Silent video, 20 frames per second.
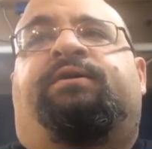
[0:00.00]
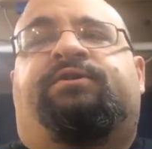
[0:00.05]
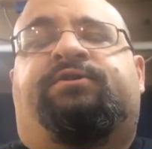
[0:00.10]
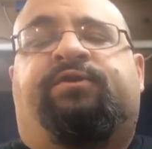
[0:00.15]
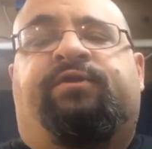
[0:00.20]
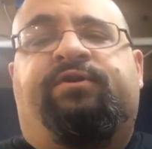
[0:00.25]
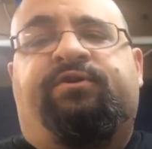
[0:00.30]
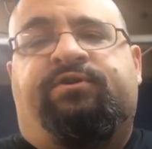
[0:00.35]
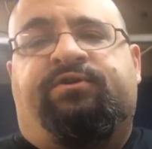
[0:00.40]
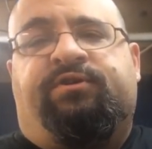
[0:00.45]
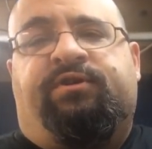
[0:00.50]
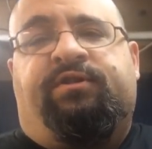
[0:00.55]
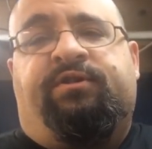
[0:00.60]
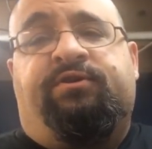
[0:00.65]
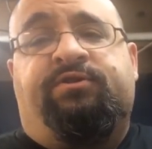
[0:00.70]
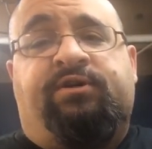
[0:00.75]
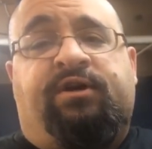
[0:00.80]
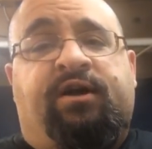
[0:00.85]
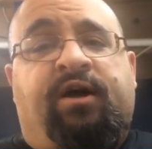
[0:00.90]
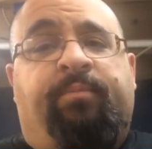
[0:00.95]
So
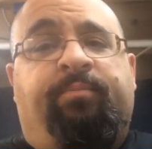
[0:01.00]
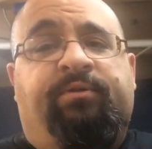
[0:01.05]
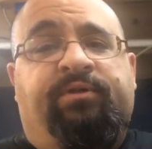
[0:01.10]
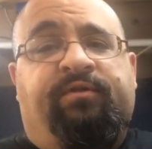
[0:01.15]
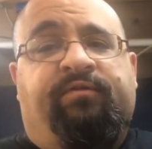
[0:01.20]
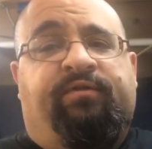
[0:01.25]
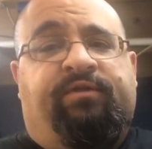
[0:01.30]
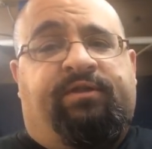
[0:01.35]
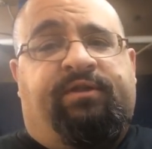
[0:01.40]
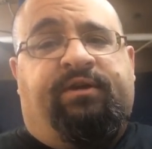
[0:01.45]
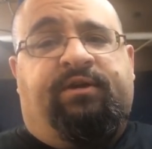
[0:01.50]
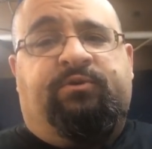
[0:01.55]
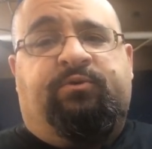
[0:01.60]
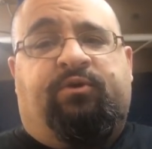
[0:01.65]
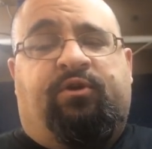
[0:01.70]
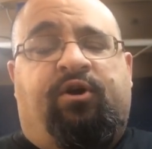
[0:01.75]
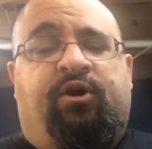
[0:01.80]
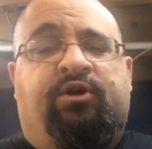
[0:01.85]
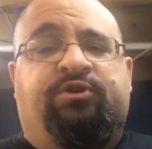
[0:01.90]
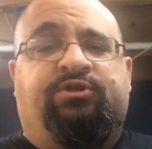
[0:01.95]
there's a couple different things
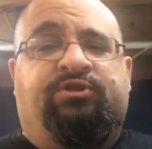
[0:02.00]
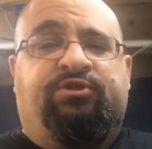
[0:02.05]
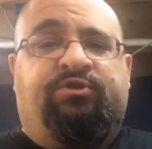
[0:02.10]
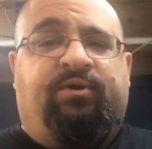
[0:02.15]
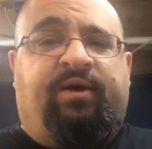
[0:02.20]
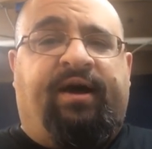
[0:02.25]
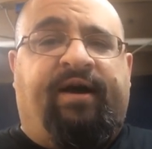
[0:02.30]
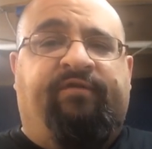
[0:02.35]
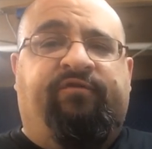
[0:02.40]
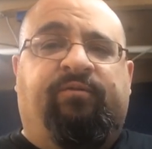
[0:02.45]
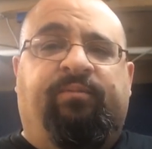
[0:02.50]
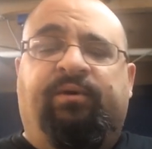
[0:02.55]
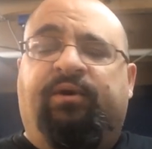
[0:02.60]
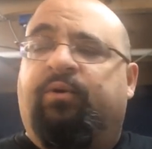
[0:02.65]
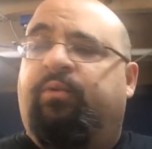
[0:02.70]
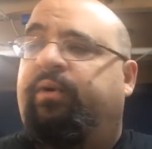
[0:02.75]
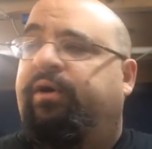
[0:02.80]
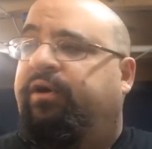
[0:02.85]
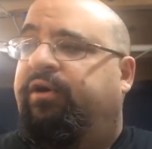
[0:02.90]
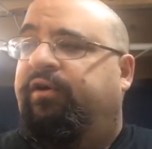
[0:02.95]
with auctions you have to
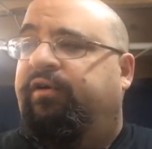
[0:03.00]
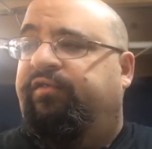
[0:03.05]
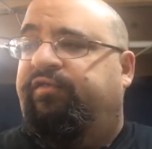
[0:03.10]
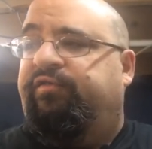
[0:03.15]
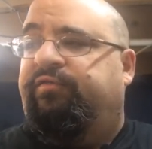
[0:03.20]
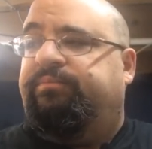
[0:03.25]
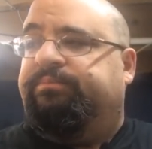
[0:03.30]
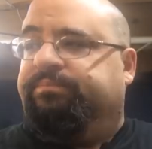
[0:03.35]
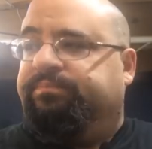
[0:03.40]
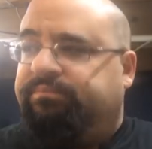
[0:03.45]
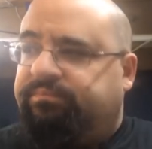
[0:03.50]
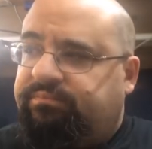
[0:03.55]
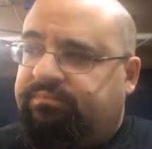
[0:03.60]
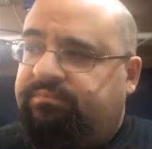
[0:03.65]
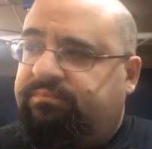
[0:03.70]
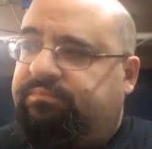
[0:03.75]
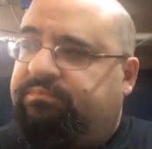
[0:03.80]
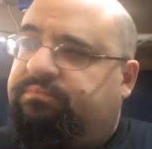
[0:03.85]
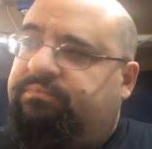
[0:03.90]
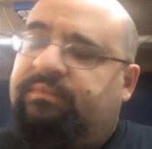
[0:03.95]
be aware of.
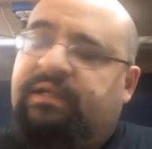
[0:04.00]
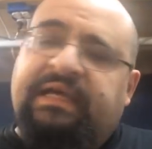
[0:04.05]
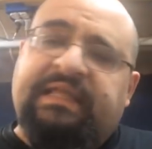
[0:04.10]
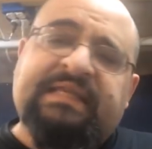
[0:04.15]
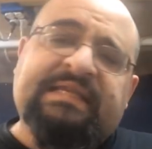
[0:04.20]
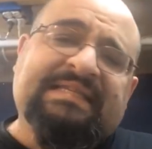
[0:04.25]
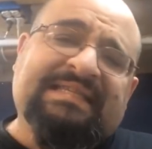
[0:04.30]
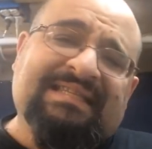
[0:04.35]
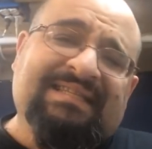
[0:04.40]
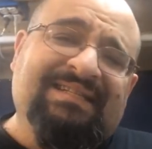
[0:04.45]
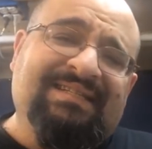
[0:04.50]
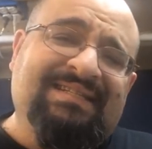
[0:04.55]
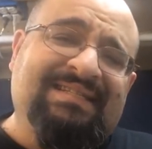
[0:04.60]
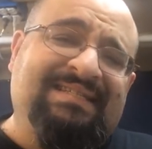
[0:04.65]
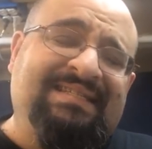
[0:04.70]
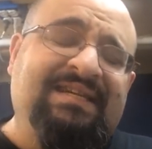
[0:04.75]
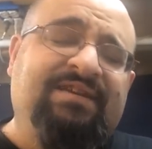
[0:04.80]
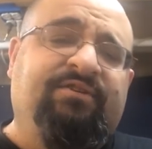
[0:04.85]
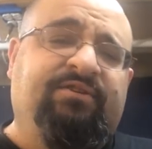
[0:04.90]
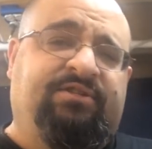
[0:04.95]
And this is a little
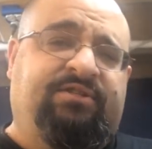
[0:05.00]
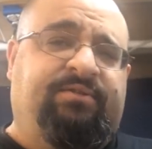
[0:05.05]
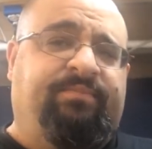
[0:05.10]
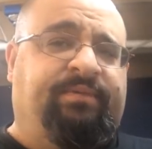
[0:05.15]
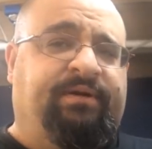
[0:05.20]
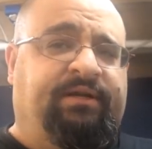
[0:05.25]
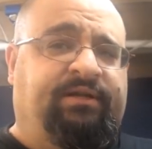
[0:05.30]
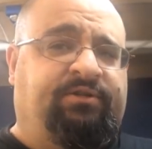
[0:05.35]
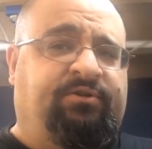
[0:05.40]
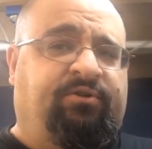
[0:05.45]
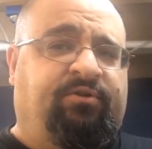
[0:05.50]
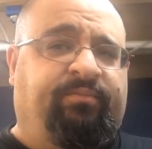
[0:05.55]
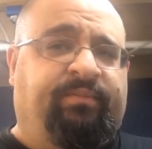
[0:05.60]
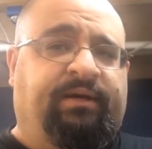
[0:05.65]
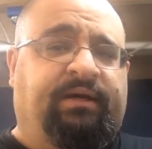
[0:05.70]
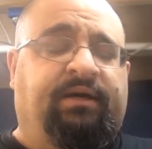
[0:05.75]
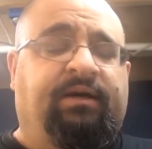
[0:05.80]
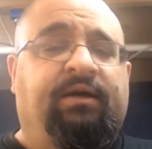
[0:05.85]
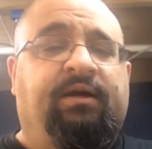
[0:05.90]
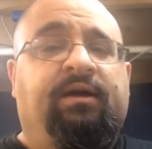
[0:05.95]
secret somebody told
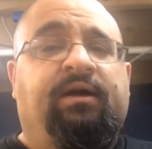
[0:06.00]
me.